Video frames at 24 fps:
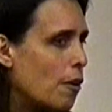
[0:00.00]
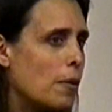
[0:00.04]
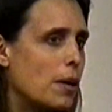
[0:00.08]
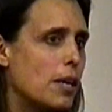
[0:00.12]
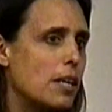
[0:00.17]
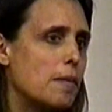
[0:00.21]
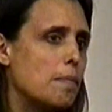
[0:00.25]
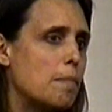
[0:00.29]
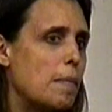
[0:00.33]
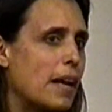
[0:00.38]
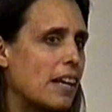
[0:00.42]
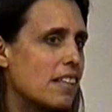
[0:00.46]
you
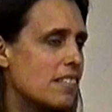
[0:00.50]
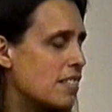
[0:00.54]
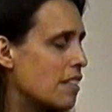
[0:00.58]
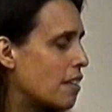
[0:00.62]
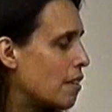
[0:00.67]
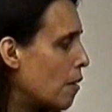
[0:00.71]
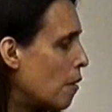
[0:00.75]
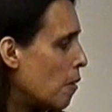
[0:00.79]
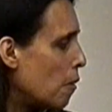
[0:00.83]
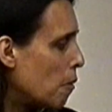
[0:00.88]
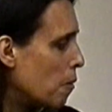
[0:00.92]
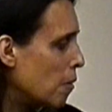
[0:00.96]
know, and in
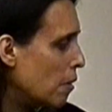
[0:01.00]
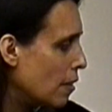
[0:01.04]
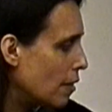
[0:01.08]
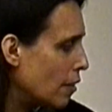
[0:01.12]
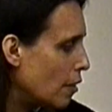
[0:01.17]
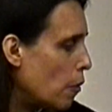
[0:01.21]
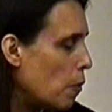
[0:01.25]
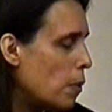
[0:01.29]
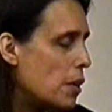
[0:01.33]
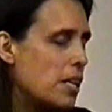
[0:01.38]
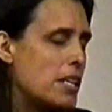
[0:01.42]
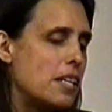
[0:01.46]

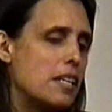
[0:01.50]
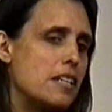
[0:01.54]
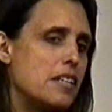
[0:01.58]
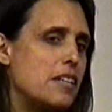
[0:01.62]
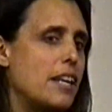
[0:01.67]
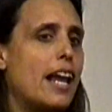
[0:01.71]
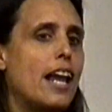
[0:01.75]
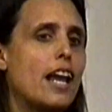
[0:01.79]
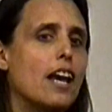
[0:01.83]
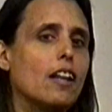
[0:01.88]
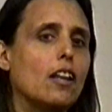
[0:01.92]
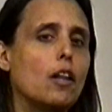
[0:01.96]
Mexico, go
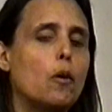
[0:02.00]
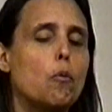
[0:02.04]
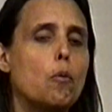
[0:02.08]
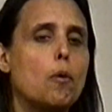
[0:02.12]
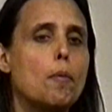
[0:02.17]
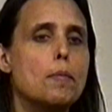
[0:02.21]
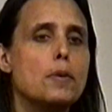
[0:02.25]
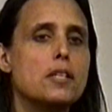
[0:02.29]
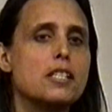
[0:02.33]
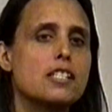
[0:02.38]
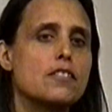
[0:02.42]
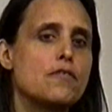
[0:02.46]
in and
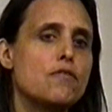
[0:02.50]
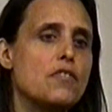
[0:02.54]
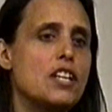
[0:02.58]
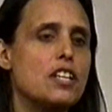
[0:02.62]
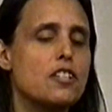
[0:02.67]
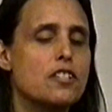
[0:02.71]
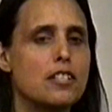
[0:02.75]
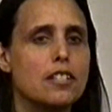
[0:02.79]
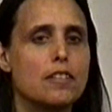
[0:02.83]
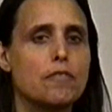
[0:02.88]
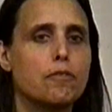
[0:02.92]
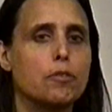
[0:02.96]
nail a
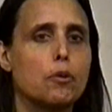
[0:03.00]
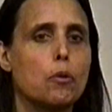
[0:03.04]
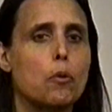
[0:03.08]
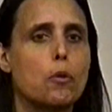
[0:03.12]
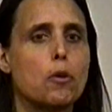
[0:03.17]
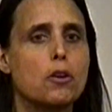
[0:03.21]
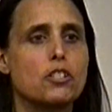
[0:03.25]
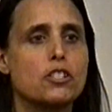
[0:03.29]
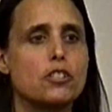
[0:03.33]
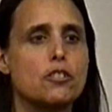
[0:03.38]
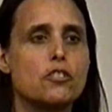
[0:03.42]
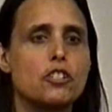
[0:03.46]
woman's feet to the
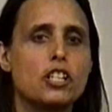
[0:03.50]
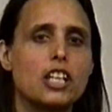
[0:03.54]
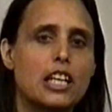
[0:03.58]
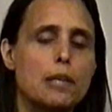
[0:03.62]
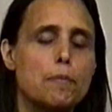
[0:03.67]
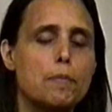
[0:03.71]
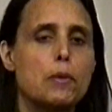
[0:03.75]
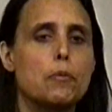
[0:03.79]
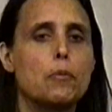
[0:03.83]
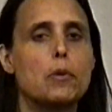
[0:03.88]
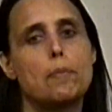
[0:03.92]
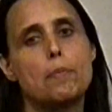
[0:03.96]
floor so
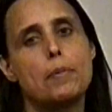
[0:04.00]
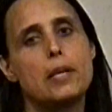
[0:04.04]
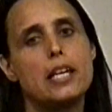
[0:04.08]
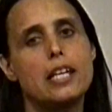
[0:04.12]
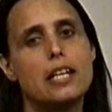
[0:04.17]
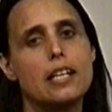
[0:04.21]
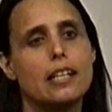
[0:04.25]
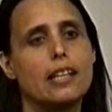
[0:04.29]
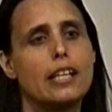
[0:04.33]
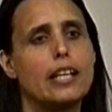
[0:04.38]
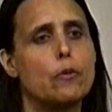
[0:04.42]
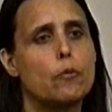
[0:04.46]
she could be
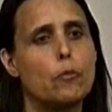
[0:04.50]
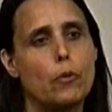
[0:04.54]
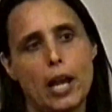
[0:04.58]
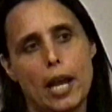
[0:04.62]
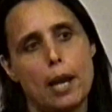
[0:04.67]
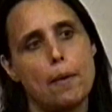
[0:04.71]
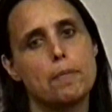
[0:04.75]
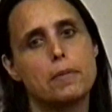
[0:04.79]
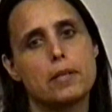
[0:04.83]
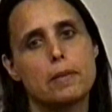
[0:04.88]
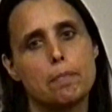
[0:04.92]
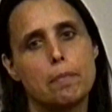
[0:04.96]

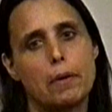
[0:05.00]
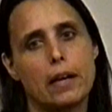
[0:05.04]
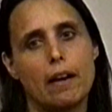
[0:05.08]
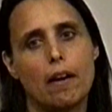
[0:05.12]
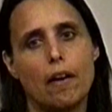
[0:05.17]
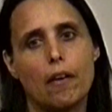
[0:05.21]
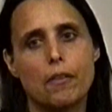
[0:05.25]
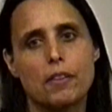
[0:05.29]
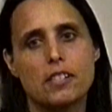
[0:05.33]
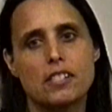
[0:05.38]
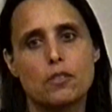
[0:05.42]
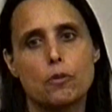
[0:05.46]
repeatedly raped
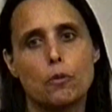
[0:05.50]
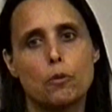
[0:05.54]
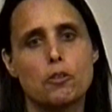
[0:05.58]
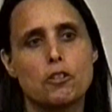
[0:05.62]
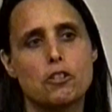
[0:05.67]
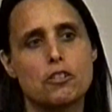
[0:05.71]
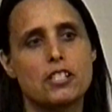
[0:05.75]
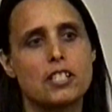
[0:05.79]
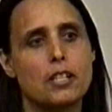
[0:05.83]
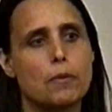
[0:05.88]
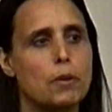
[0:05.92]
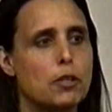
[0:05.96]
by all the
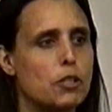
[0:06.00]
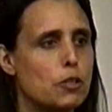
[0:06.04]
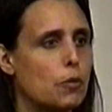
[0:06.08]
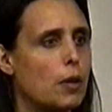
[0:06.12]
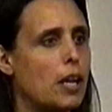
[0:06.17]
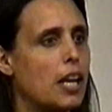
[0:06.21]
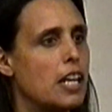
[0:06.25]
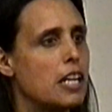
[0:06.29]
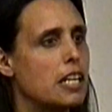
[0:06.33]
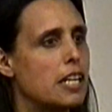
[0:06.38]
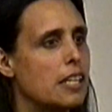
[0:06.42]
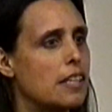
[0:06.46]
soldiers that
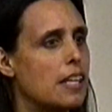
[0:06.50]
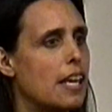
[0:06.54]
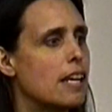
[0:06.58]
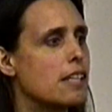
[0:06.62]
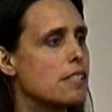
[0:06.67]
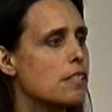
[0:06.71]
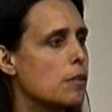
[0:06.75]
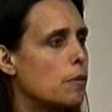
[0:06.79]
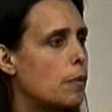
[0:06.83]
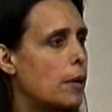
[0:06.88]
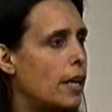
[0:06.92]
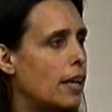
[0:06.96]
were trained
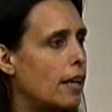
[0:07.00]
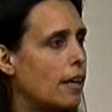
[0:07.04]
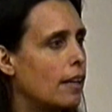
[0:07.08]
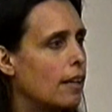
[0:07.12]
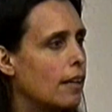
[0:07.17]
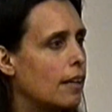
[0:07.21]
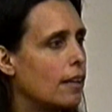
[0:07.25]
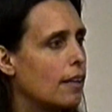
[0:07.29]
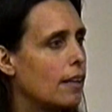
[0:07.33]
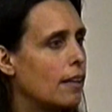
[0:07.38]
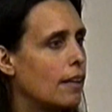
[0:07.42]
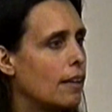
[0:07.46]
at the
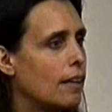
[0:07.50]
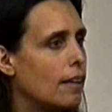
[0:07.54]
SOA.